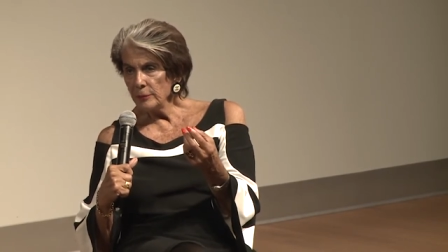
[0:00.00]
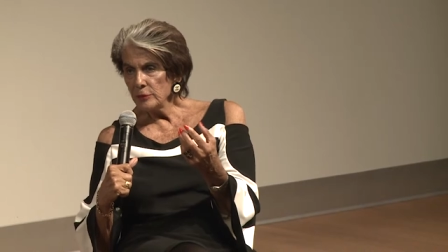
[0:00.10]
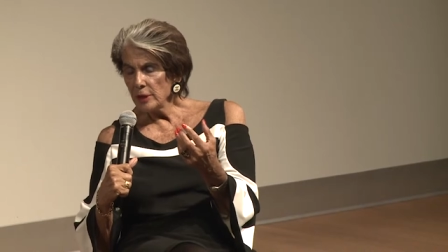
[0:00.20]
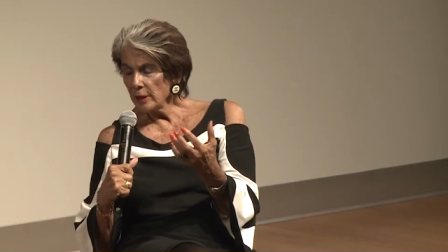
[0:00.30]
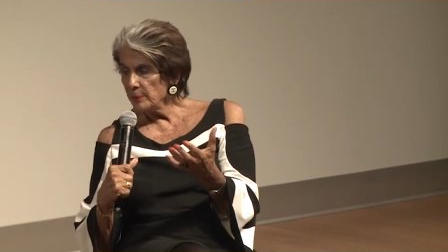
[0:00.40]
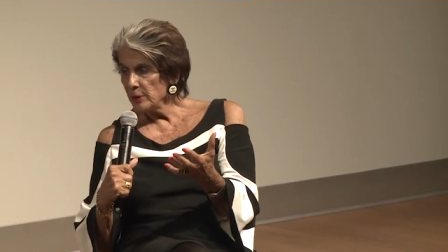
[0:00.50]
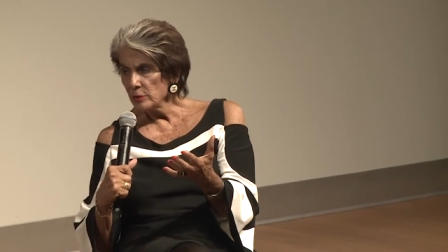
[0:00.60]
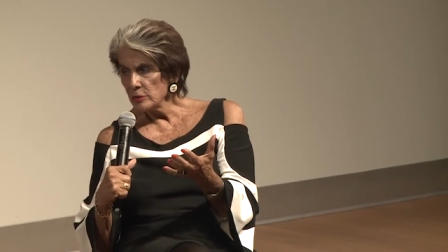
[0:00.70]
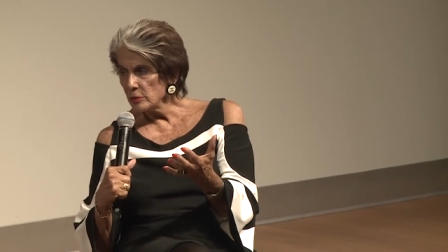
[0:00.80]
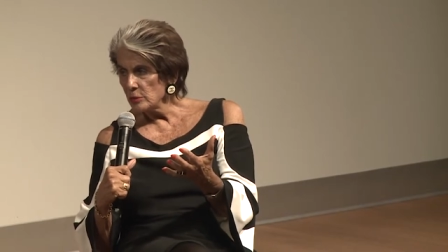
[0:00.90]
Jack
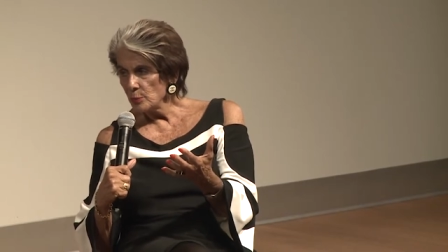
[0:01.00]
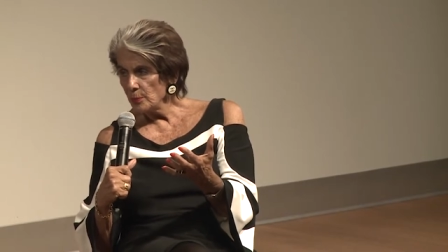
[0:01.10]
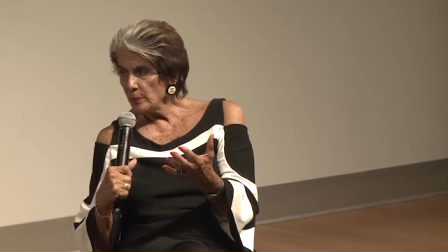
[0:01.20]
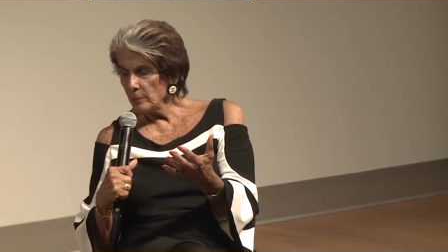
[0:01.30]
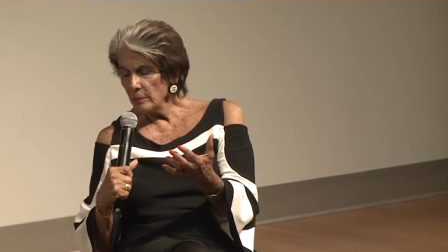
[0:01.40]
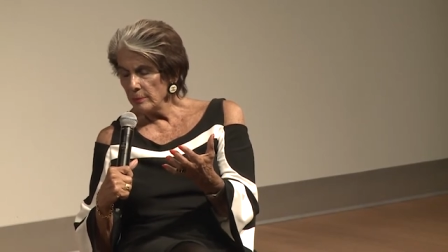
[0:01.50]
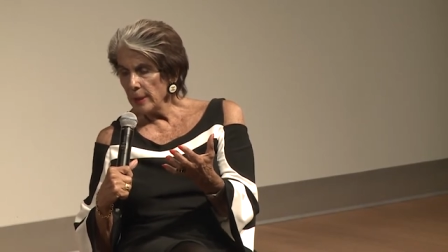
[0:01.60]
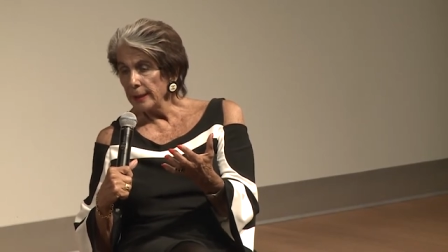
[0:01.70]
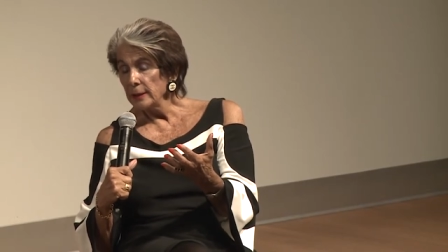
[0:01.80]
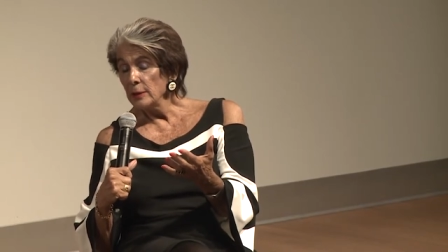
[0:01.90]
Pierce's
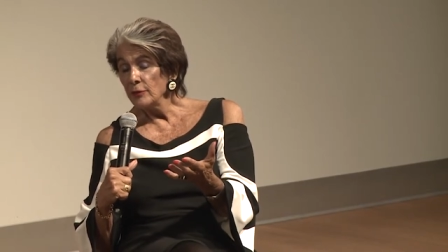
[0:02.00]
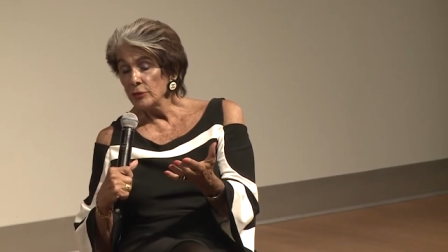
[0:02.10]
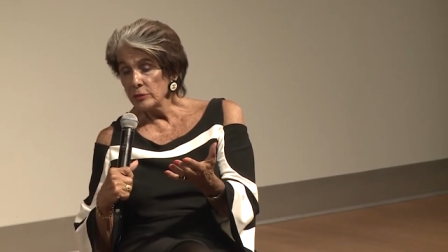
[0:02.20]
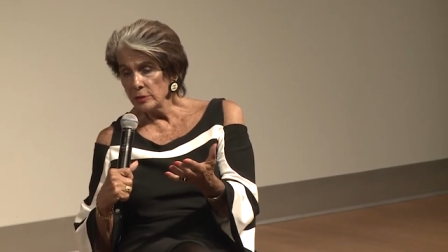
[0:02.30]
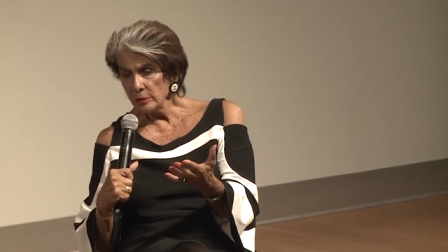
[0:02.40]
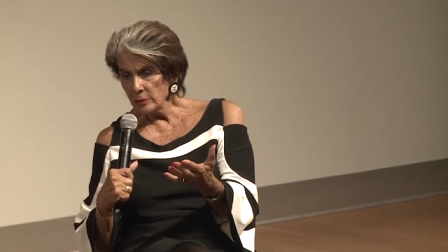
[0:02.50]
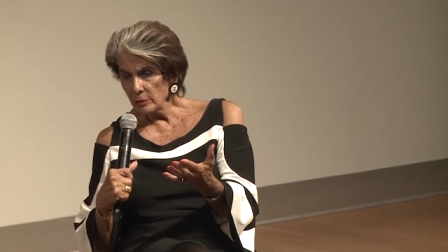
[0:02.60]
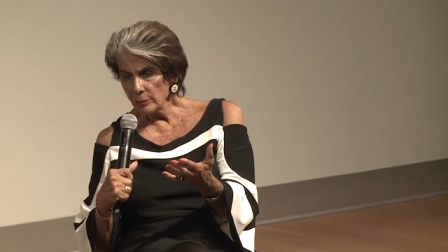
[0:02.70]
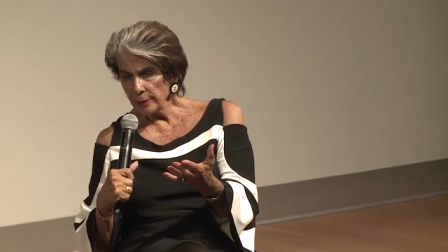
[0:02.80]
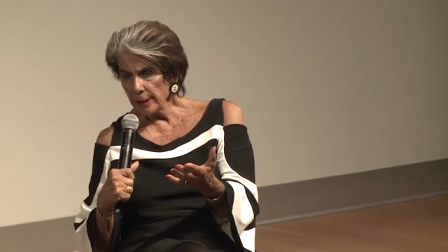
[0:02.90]
magnificent
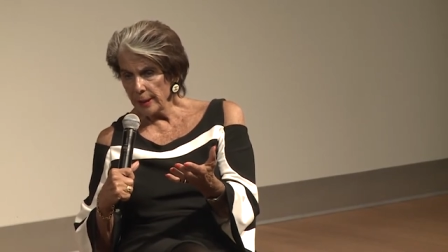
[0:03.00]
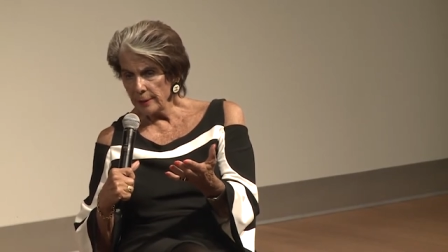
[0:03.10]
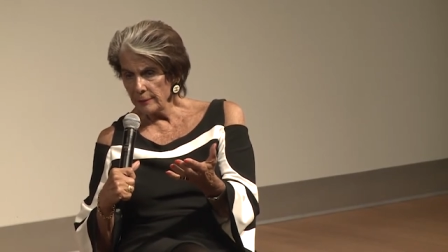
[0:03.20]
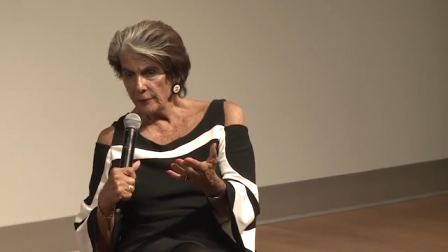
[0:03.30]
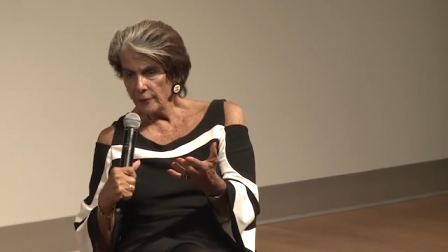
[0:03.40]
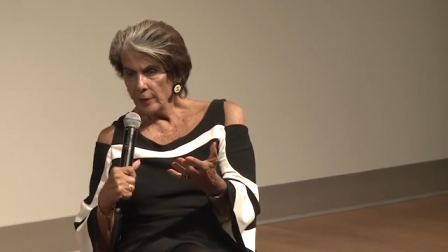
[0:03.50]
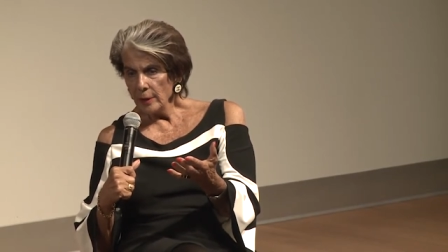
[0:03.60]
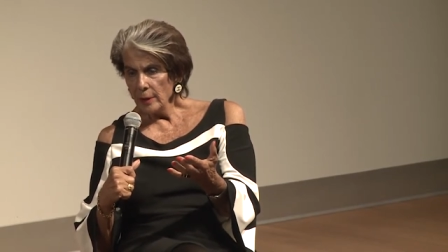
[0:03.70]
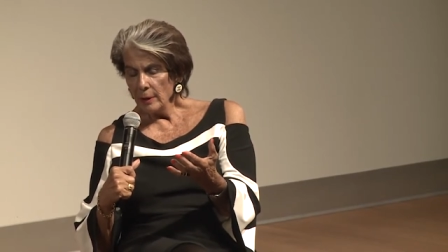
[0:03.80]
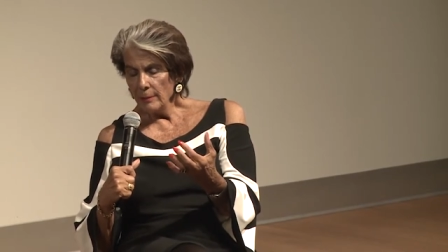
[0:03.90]
creative
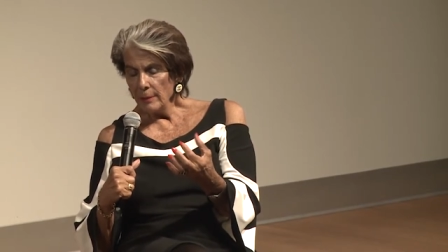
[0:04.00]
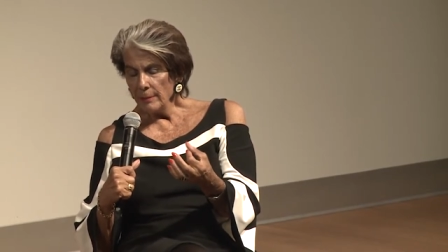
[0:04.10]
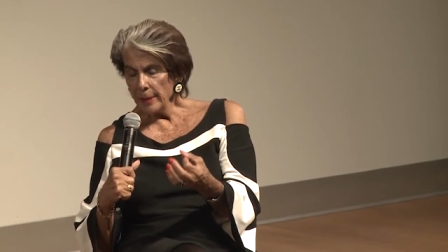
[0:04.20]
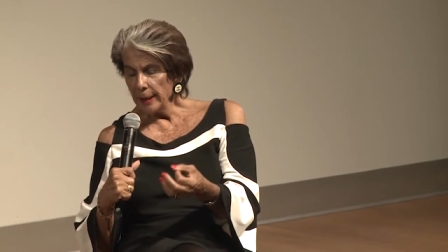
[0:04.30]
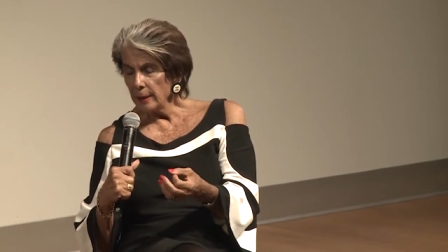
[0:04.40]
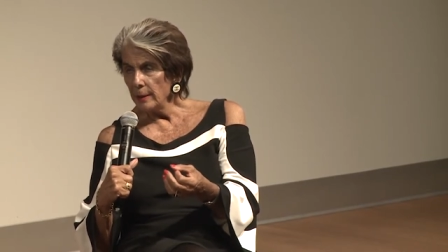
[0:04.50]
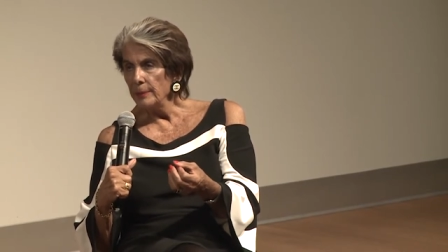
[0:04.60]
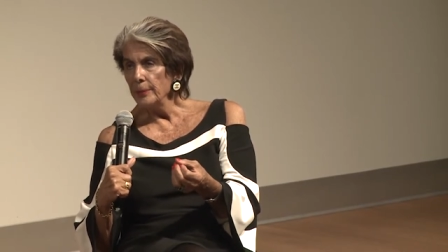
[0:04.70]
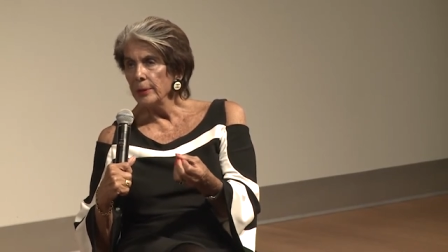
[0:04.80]
makeup.